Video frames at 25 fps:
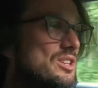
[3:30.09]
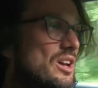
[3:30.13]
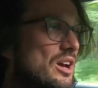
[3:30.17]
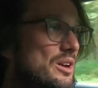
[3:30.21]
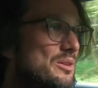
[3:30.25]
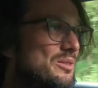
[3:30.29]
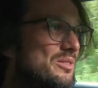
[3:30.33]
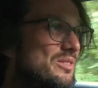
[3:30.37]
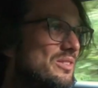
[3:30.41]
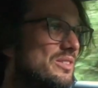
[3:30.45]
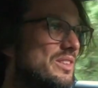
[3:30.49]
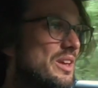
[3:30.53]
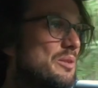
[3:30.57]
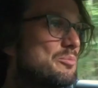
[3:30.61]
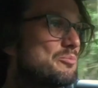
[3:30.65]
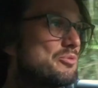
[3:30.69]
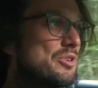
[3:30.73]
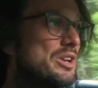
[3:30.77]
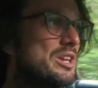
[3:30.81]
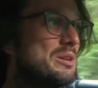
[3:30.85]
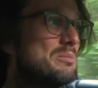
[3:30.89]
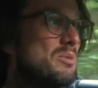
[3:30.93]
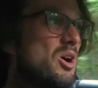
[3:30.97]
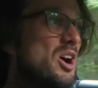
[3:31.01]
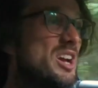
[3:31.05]
so they're
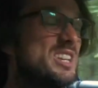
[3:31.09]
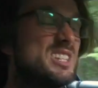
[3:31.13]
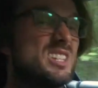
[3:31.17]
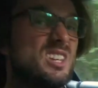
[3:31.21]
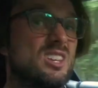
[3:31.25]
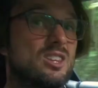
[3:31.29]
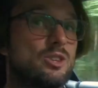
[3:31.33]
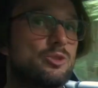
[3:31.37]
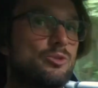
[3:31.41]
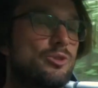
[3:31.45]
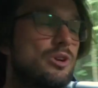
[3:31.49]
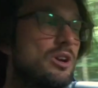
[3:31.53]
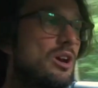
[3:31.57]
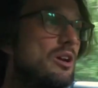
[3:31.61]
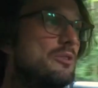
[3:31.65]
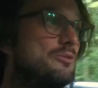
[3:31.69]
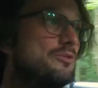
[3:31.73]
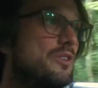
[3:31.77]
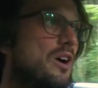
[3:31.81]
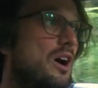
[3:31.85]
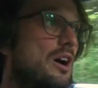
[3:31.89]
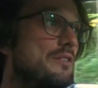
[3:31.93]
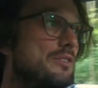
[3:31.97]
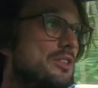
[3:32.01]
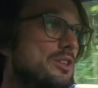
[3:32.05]
pretty mighty, and
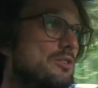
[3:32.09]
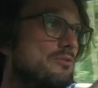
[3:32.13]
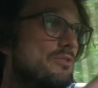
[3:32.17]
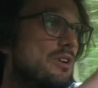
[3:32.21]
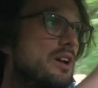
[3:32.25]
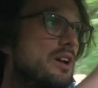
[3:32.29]
305 in the